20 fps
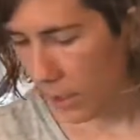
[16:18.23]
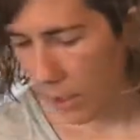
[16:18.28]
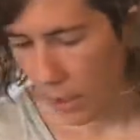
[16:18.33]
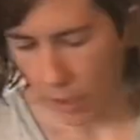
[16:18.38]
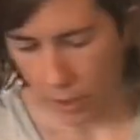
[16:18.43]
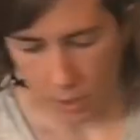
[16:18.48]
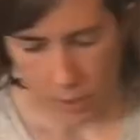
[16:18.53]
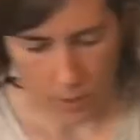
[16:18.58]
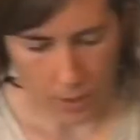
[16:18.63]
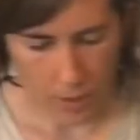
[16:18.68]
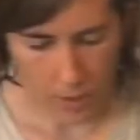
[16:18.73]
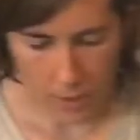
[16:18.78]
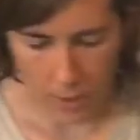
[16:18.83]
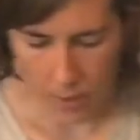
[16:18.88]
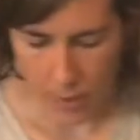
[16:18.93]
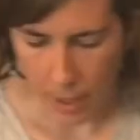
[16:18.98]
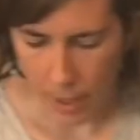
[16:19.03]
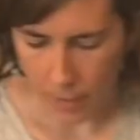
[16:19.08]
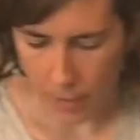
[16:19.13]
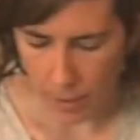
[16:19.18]
Alright, so we have our
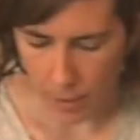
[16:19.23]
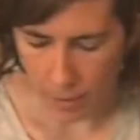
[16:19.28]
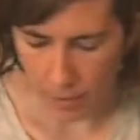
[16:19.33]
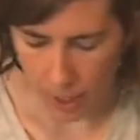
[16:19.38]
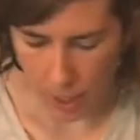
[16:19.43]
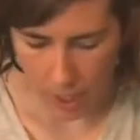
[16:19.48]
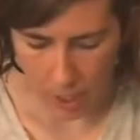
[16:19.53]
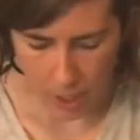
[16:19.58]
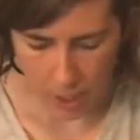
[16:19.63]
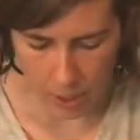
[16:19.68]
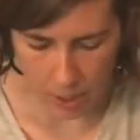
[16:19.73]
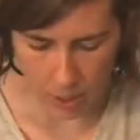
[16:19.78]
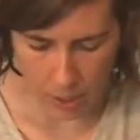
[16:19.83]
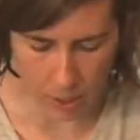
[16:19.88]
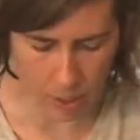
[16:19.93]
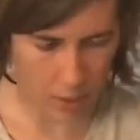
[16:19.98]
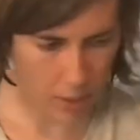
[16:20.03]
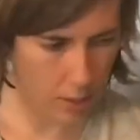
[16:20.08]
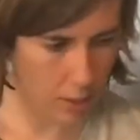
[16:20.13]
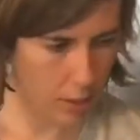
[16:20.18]
piping bag.
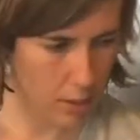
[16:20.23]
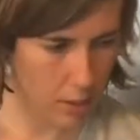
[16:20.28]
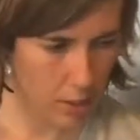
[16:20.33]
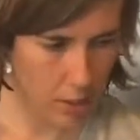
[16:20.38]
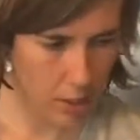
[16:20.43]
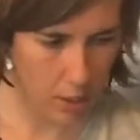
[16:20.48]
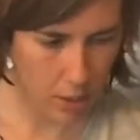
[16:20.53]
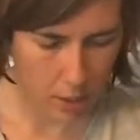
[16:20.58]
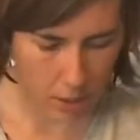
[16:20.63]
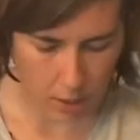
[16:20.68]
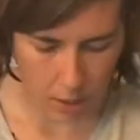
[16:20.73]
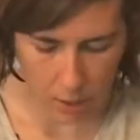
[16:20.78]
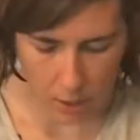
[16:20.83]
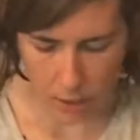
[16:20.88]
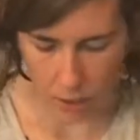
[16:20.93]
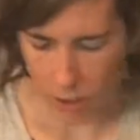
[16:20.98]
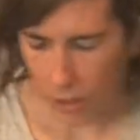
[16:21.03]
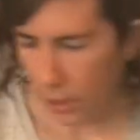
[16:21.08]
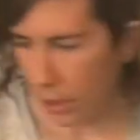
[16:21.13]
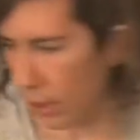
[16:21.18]
Actually, I